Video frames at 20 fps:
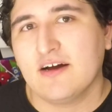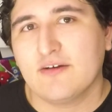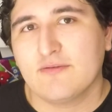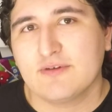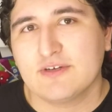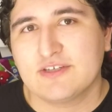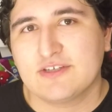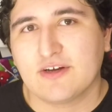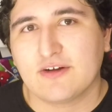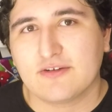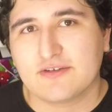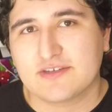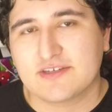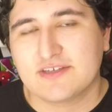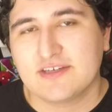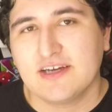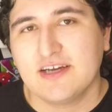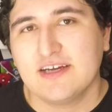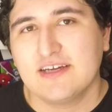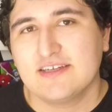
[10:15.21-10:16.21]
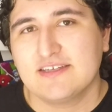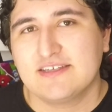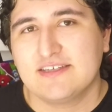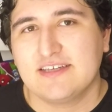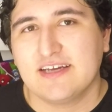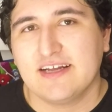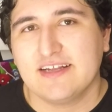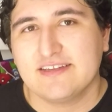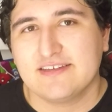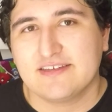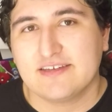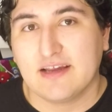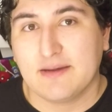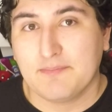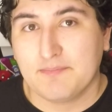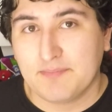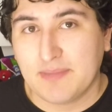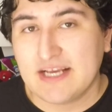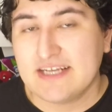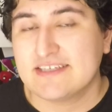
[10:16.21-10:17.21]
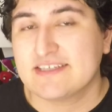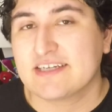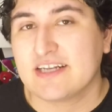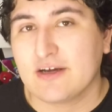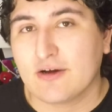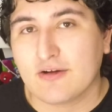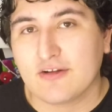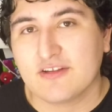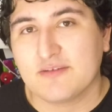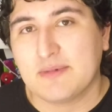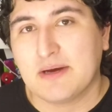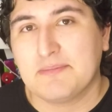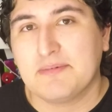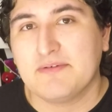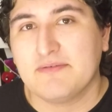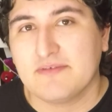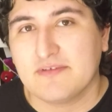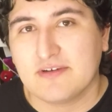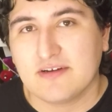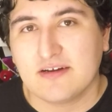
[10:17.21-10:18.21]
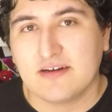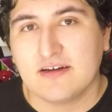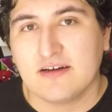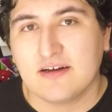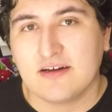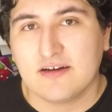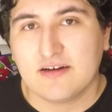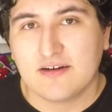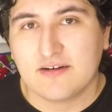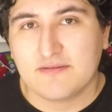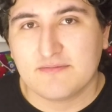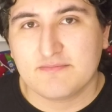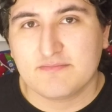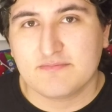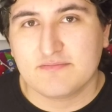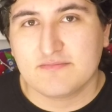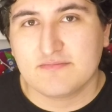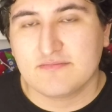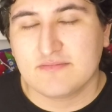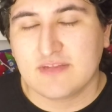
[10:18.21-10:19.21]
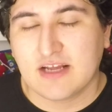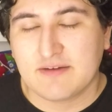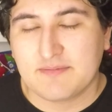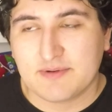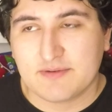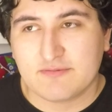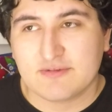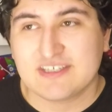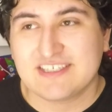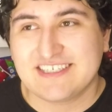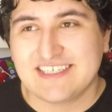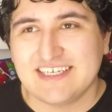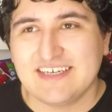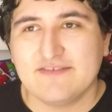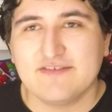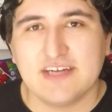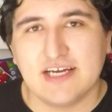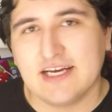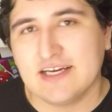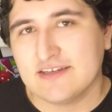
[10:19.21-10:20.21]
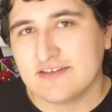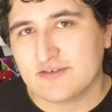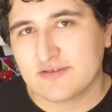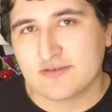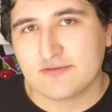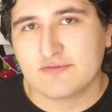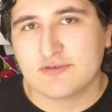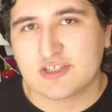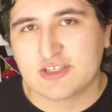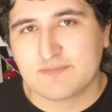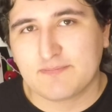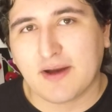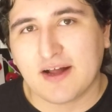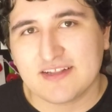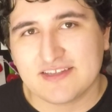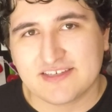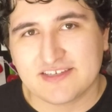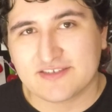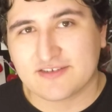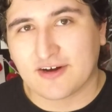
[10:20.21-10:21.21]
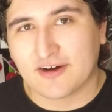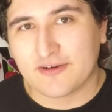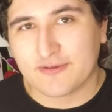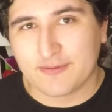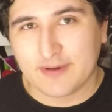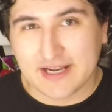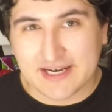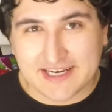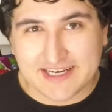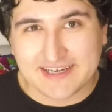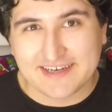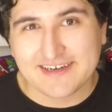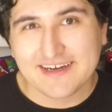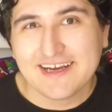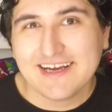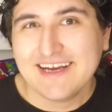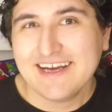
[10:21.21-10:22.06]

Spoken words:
results, since basically all of them have been received as responses already.